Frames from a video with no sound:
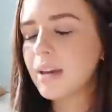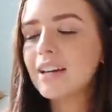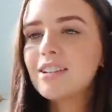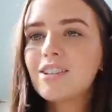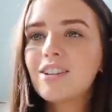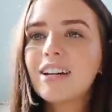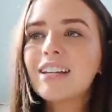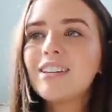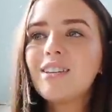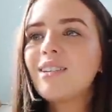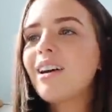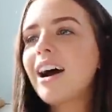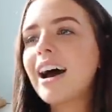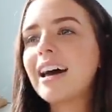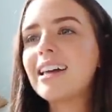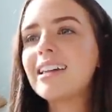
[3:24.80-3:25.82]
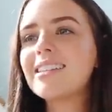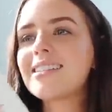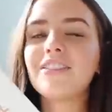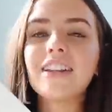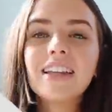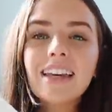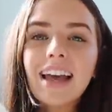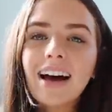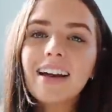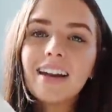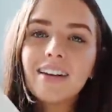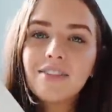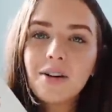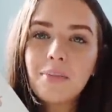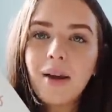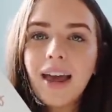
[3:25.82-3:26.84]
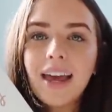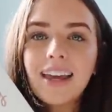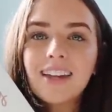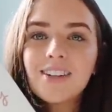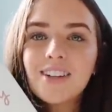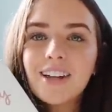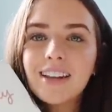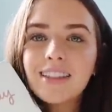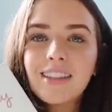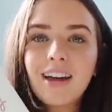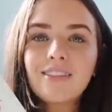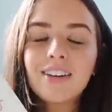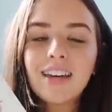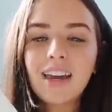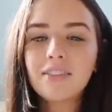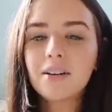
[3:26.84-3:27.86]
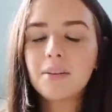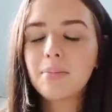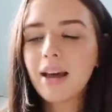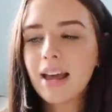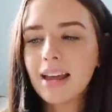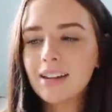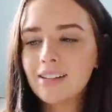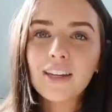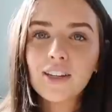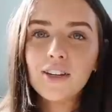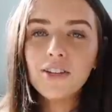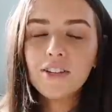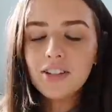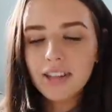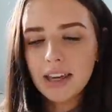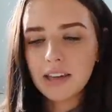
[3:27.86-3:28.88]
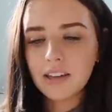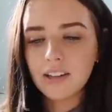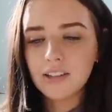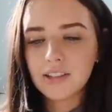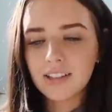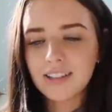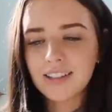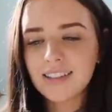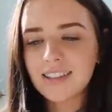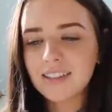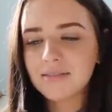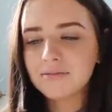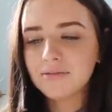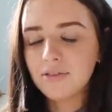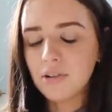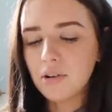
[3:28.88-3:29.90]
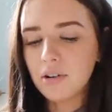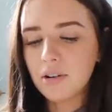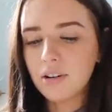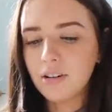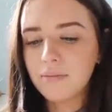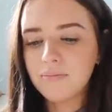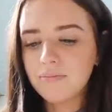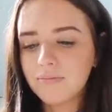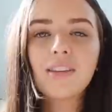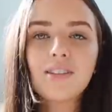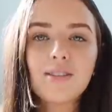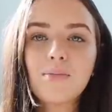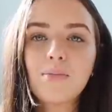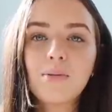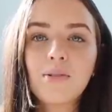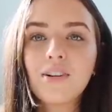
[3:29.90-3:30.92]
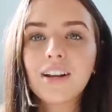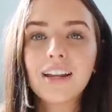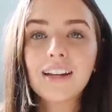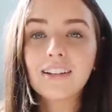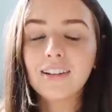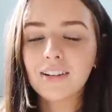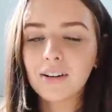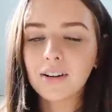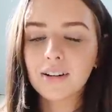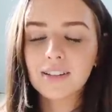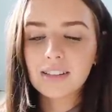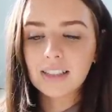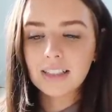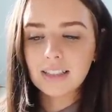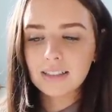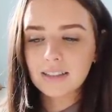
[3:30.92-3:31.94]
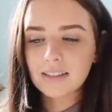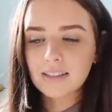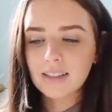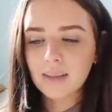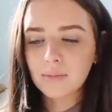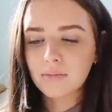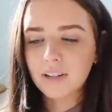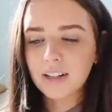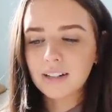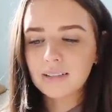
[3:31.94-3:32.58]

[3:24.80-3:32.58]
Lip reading: picturing you guys, filling out every page and loving every page. A huge thank you just for all of the support. It honestly doesn't seem real.